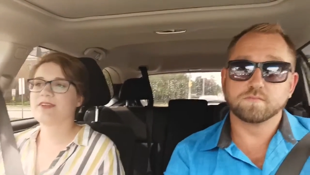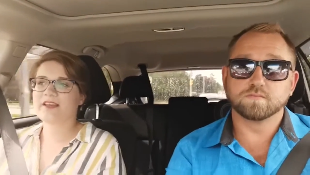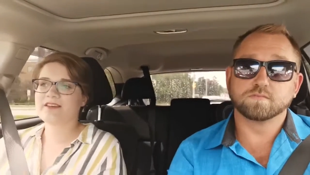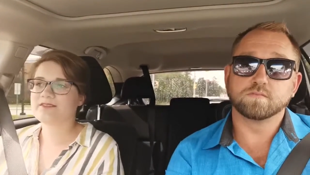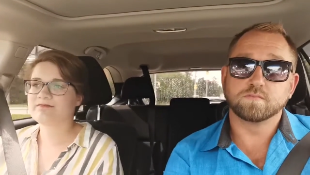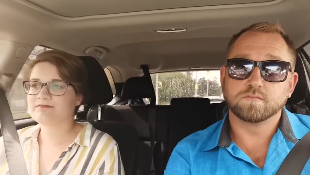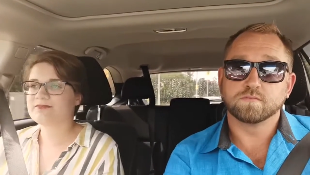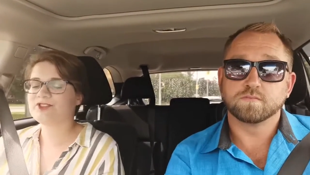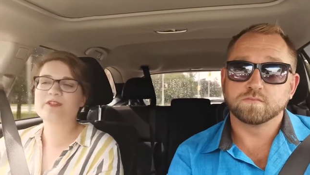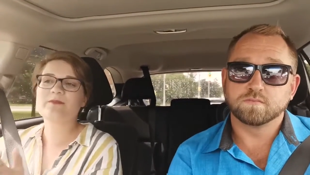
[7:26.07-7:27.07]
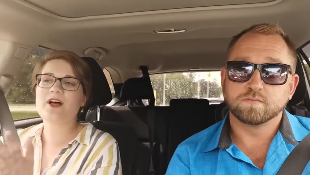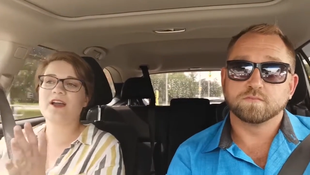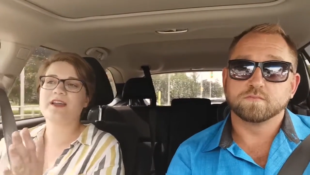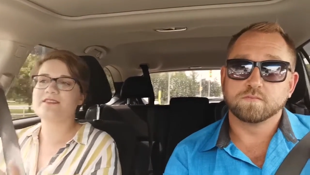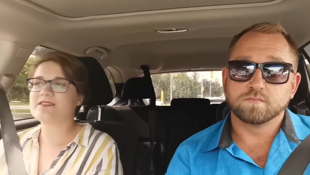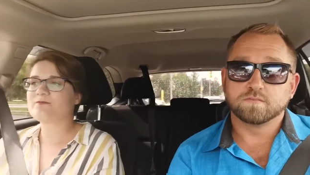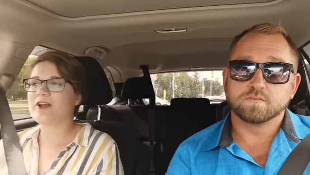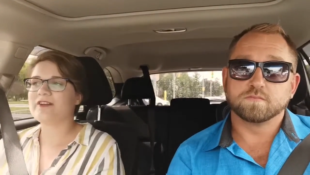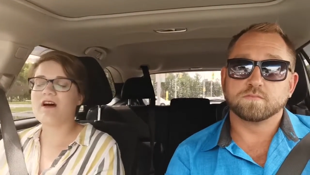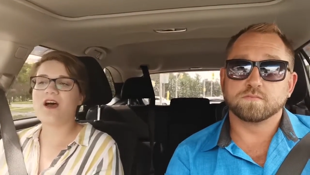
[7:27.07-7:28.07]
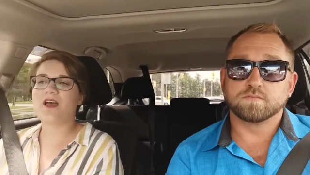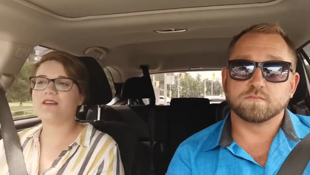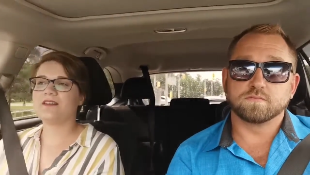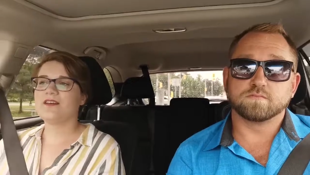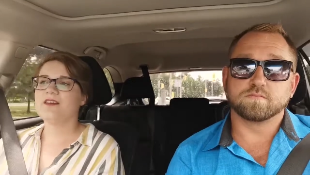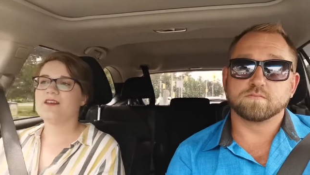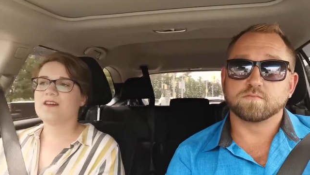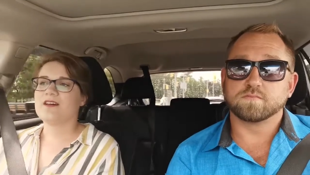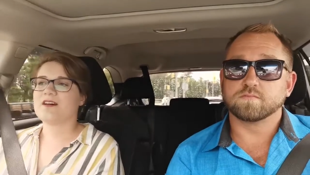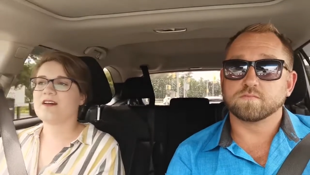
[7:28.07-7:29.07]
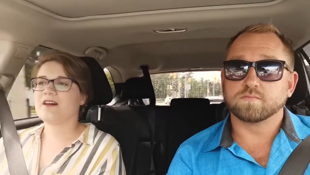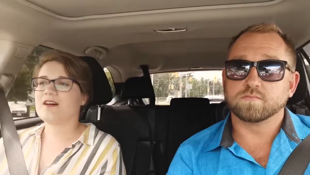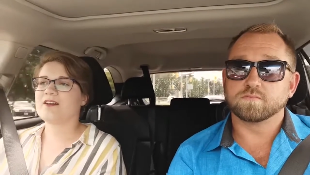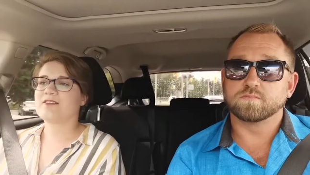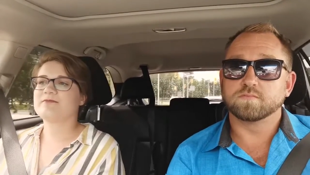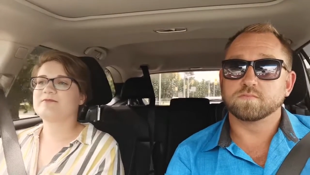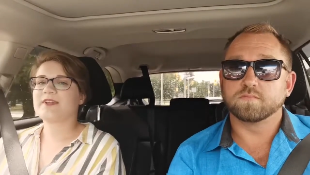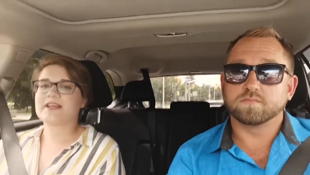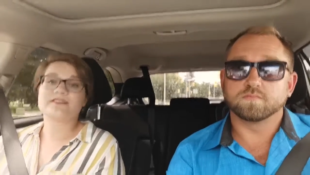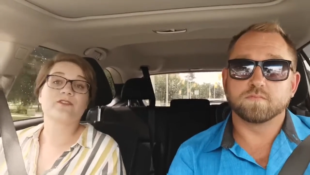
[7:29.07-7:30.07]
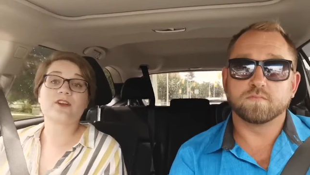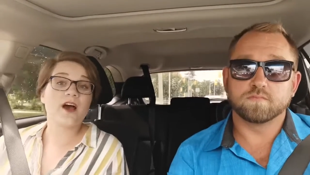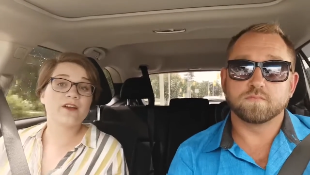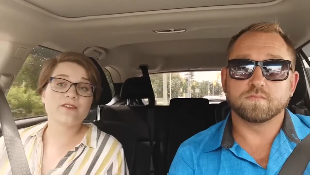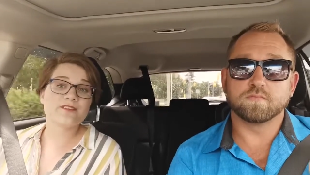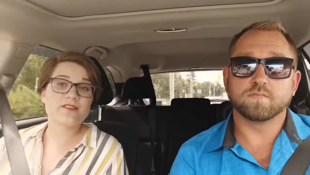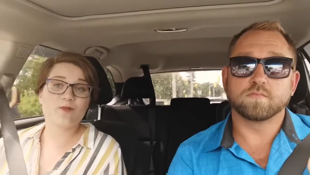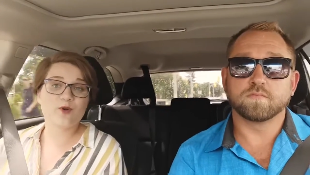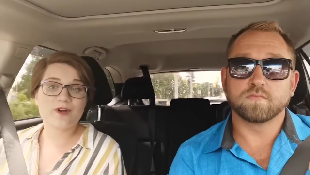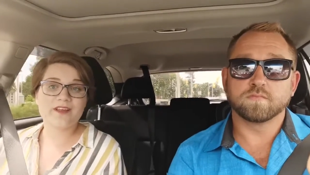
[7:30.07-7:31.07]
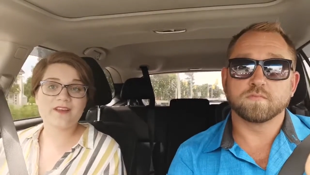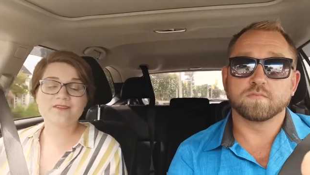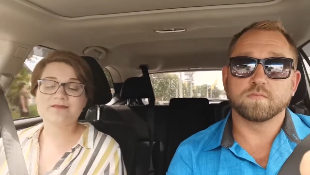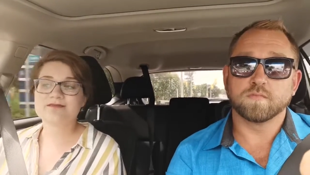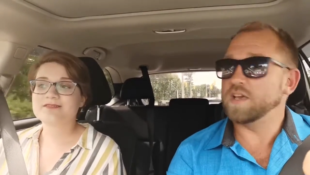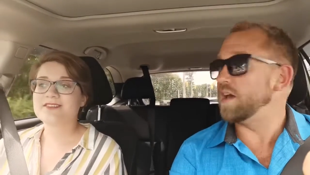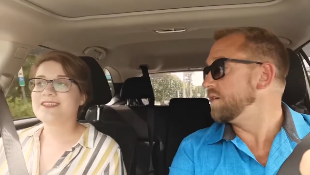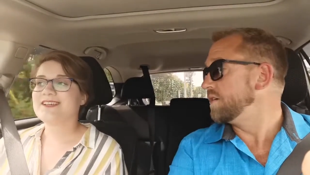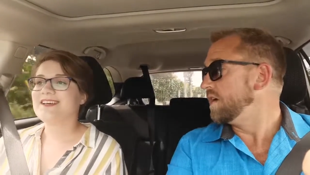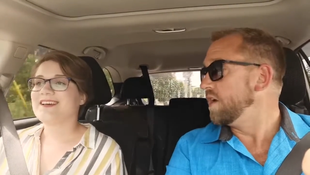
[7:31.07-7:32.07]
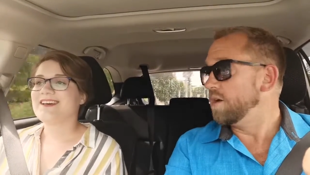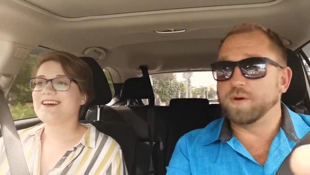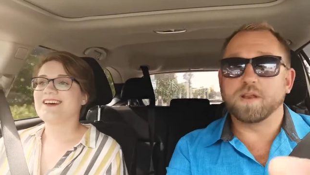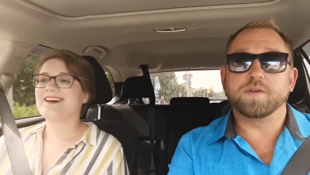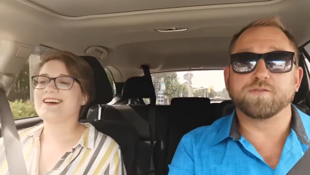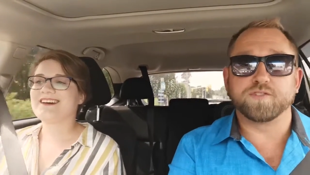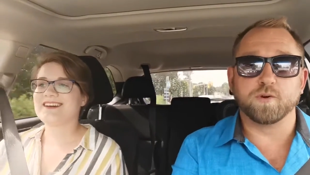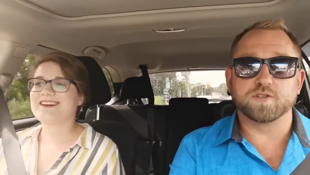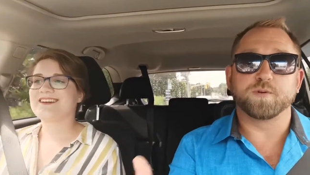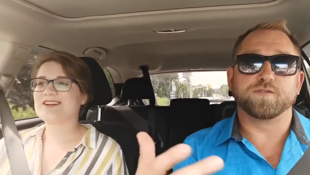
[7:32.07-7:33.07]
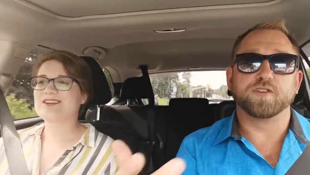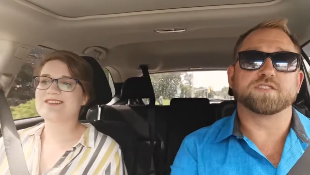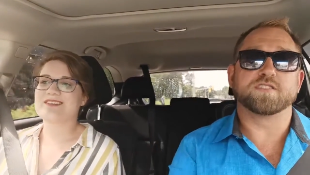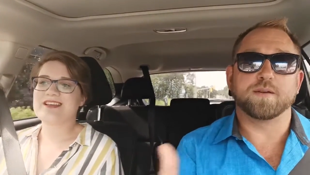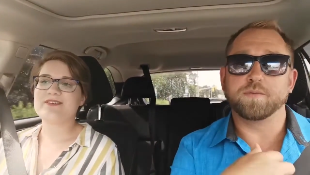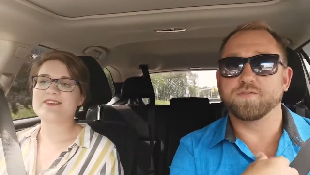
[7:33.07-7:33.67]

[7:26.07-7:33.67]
Speaker 1: like streamlined and whatnot. Um, like different huddles in the morning.
Speaker 2: Yeah, but I mean, for the most part, it feels
Speaker 1: the same.